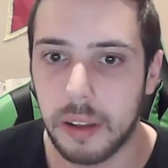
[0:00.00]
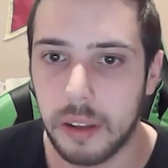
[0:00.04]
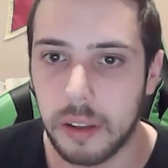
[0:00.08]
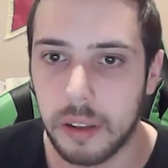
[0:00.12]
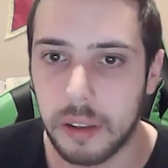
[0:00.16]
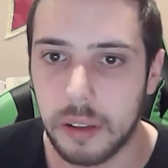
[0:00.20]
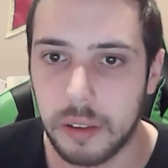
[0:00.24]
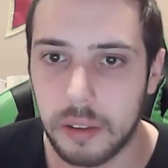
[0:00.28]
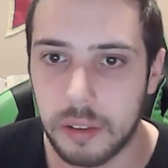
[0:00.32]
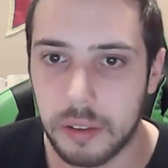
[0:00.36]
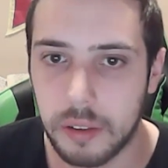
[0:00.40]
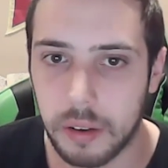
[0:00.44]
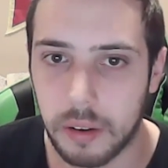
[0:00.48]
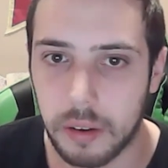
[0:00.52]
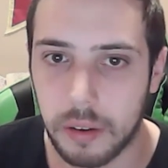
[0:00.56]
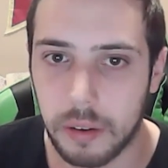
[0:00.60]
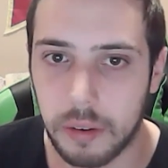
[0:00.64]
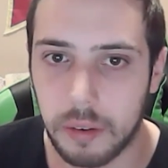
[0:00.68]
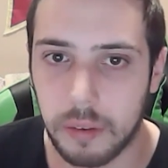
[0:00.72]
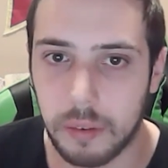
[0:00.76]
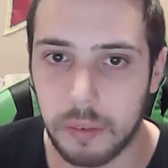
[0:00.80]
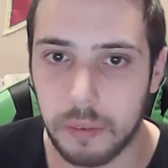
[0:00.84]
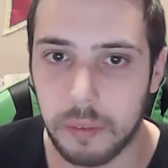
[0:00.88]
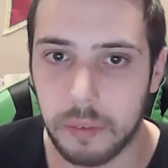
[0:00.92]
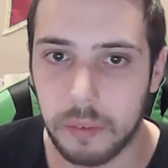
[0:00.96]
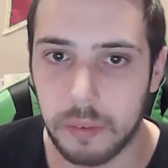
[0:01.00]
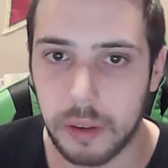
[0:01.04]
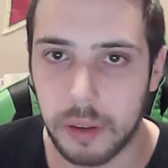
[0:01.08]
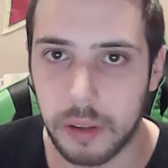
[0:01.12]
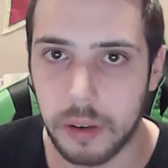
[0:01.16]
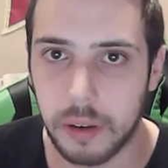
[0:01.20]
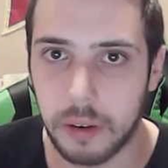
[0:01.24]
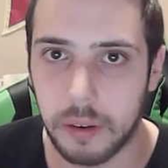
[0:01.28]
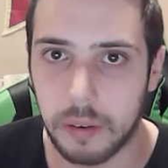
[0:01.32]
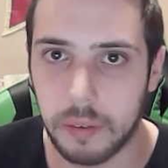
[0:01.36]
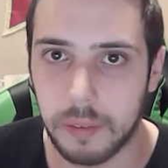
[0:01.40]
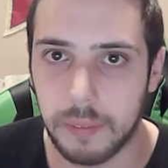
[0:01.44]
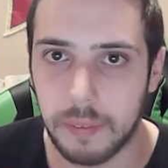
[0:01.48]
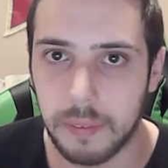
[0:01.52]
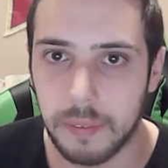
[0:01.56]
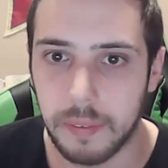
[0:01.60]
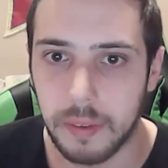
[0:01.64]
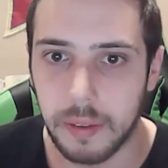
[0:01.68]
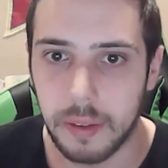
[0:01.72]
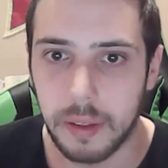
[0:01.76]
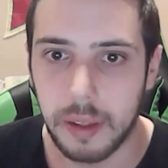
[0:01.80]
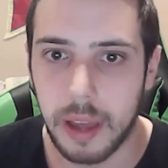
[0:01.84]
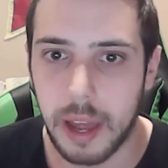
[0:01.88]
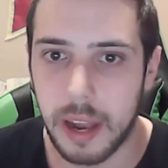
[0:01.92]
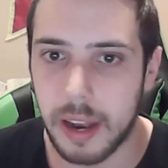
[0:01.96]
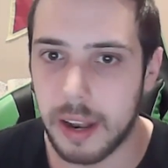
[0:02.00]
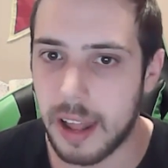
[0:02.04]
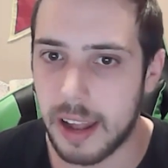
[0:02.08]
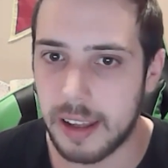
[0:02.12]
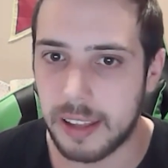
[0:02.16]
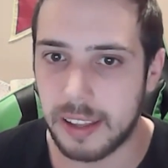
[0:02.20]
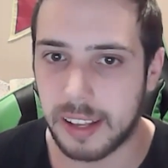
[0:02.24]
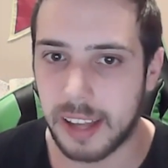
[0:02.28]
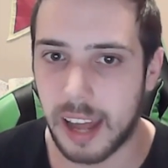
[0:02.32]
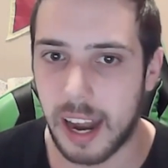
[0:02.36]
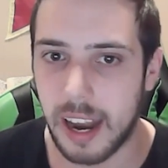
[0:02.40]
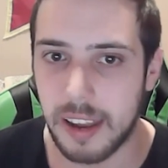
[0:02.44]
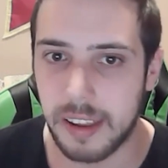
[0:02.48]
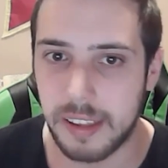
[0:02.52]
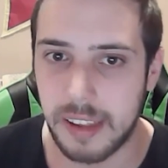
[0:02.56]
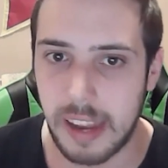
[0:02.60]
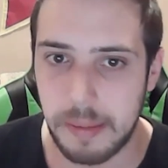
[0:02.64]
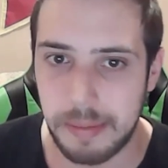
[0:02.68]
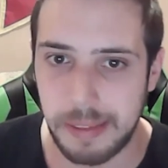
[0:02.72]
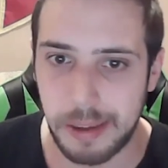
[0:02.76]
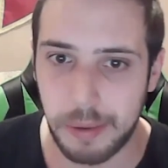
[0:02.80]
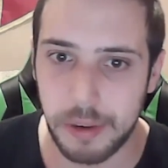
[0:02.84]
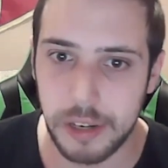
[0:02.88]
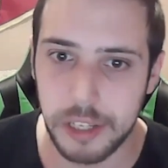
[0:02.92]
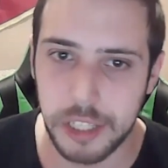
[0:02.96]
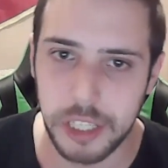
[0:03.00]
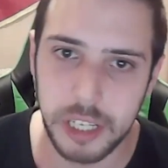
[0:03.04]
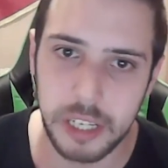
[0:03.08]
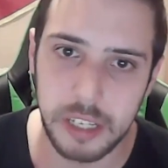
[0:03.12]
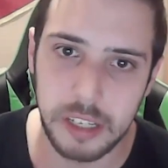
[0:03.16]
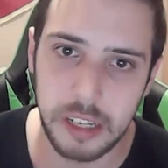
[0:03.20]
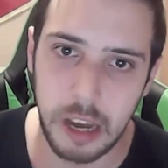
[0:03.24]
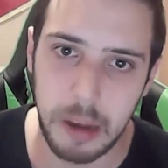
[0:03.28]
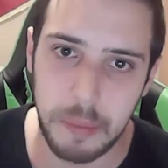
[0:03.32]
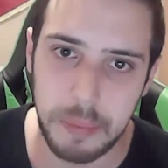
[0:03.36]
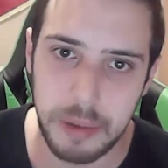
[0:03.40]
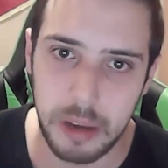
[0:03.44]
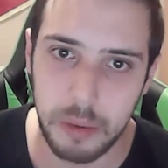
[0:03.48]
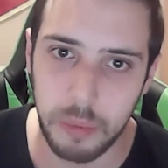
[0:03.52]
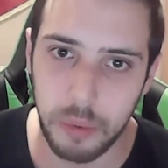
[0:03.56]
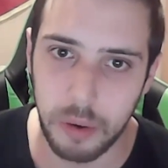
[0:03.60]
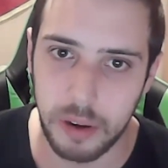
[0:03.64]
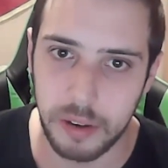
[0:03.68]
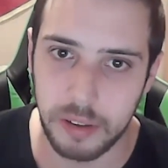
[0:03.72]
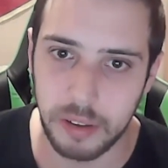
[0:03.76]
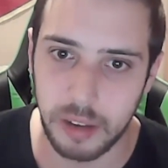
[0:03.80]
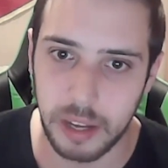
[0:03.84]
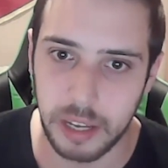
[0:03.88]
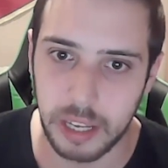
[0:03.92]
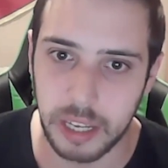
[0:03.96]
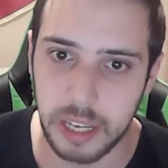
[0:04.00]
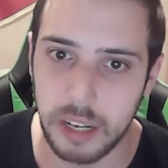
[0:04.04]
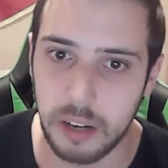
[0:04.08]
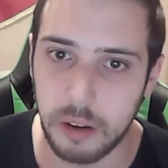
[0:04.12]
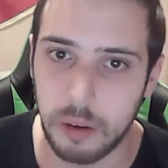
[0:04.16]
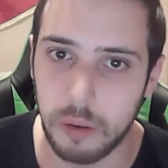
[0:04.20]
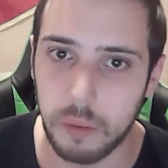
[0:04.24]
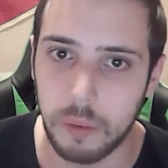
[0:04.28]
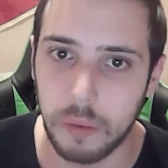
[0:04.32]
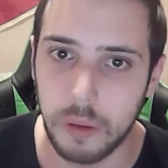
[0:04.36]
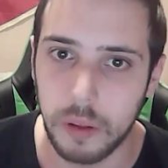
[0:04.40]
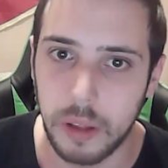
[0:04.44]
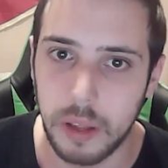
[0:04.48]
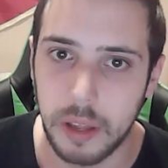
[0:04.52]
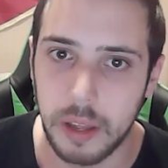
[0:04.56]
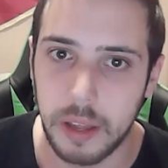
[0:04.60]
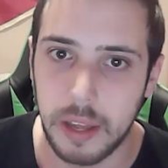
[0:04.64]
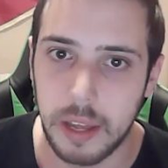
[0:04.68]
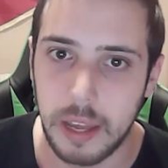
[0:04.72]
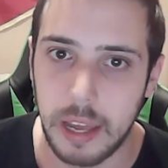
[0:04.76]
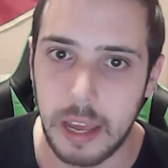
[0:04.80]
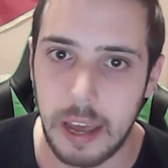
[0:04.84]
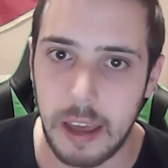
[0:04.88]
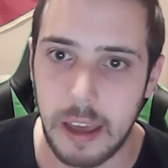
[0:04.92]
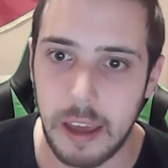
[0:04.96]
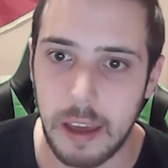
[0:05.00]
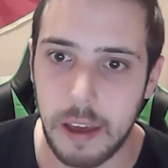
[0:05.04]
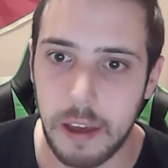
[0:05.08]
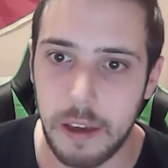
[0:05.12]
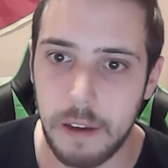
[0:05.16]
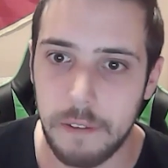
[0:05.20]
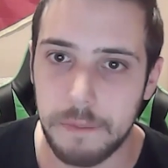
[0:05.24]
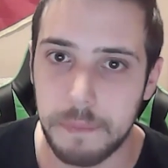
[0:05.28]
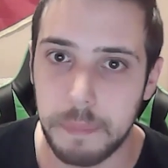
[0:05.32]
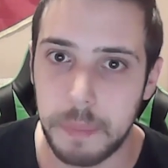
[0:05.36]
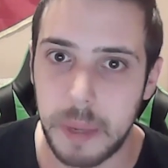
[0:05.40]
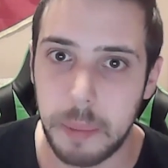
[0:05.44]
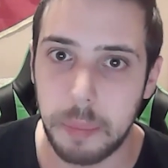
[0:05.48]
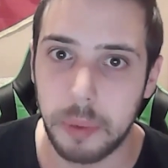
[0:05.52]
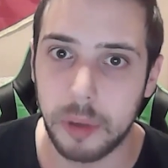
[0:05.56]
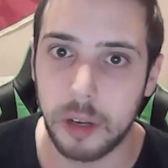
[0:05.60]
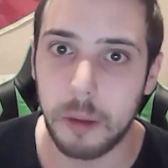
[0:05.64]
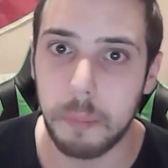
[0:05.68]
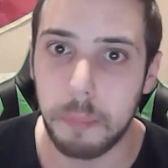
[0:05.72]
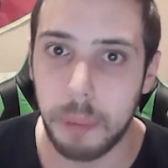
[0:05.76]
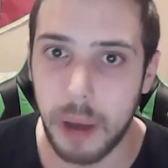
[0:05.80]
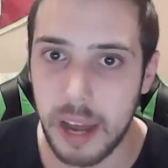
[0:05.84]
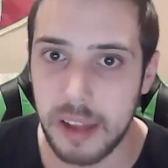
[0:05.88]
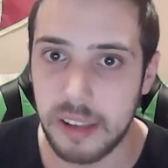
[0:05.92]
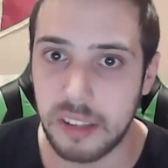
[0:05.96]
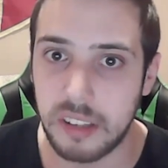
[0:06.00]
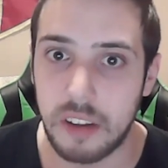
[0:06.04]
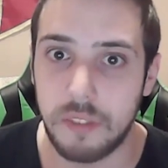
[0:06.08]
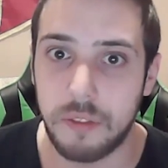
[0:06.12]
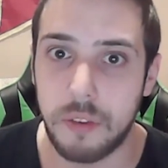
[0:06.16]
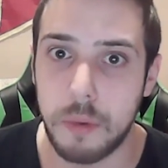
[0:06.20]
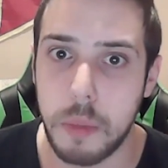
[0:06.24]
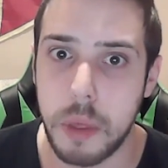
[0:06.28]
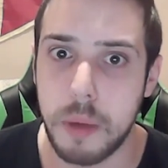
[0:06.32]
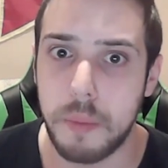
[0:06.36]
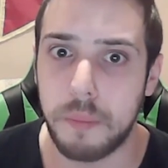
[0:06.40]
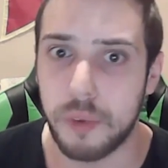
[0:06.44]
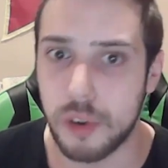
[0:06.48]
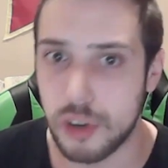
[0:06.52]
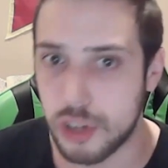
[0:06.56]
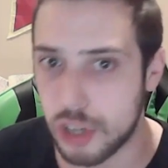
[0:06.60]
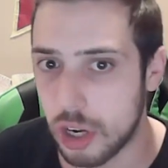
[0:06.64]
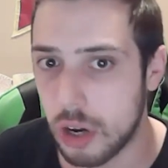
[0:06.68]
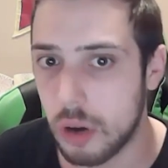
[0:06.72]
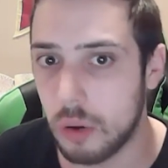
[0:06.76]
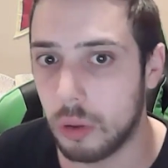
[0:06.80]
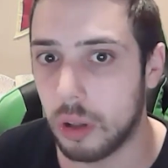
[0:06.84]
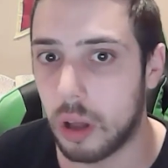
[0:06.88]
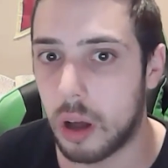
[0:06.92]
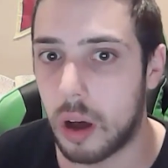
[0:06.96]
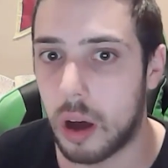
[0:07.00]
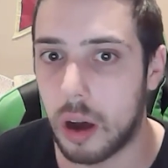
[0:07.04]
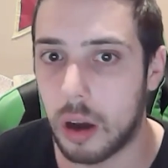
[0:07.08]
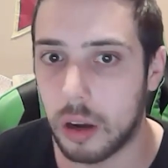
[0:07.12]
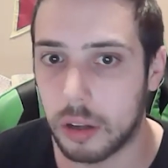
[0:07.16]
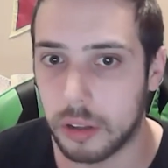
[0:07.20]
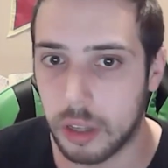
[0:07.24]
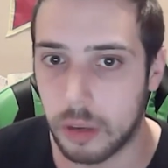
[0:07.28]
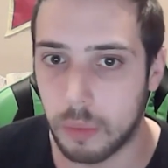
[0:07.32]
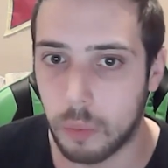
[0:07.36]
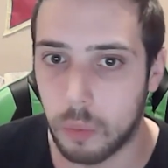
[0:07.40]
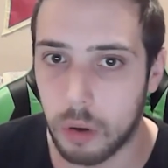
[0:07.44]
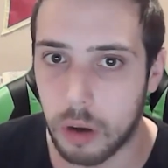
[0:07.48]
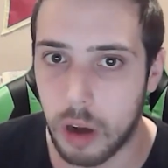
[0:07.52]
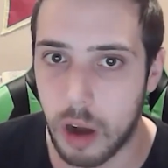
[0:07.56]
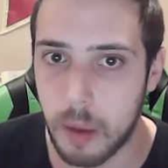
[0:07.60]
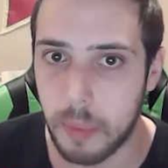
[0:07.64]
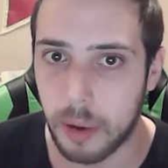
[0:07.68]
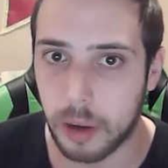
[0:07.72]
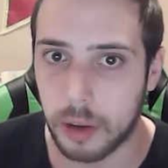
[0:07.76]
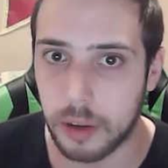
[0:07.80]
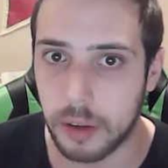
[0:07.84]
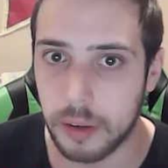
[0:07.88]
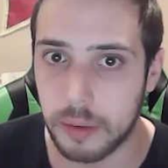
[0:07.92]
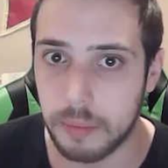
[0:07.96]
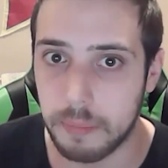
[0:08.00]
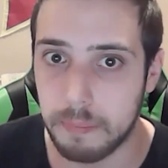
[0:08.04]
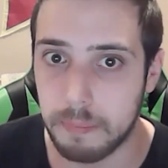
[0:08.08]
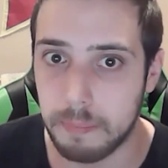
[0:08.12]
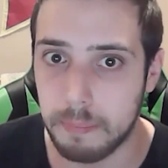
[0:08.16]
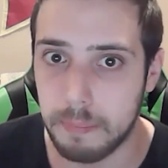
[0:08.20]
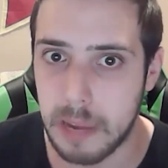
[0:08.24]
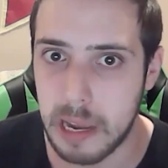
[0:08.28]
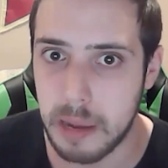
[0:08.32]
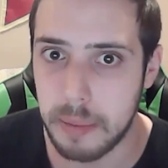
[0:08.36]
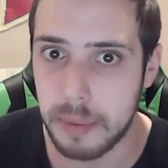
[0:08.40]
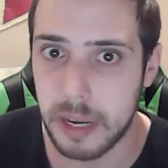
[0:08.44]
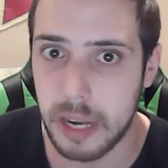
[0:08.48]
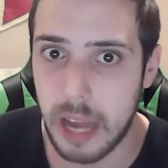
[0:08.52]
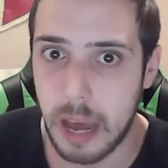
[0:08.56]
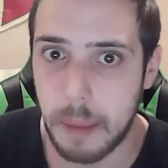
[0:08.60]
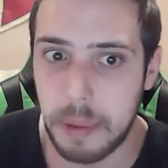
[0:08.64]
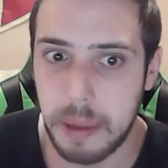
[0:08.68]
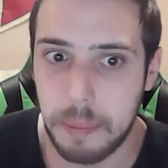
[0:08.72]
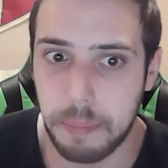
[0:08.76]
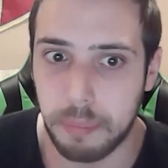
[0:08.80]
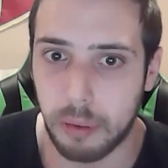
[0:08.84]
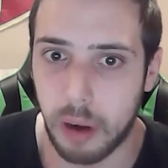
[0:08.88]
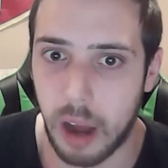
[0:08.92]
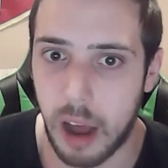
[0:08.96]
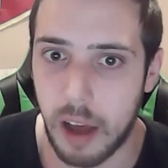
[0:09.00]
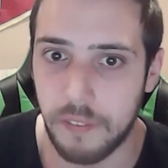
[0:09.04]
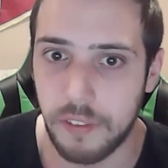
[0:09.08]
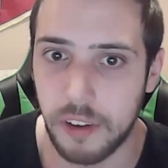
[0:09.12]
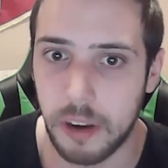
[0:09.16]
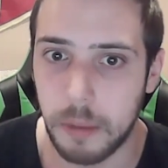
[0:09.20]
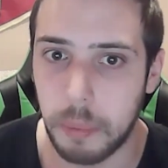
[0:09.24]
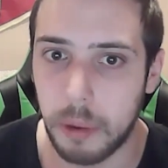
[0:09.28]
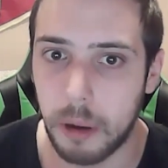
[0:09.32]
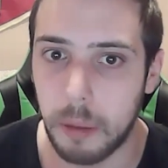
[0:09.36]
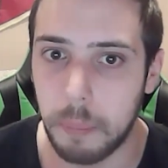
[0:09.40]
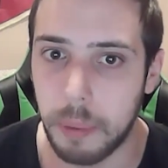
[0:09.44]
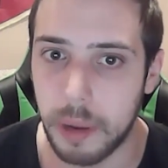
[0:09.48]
So, you know, and that's kind of the same thing with GW, where it's like, you know, if people don't buy stuff from them for too long, then Warhammer could maybe not be profitable.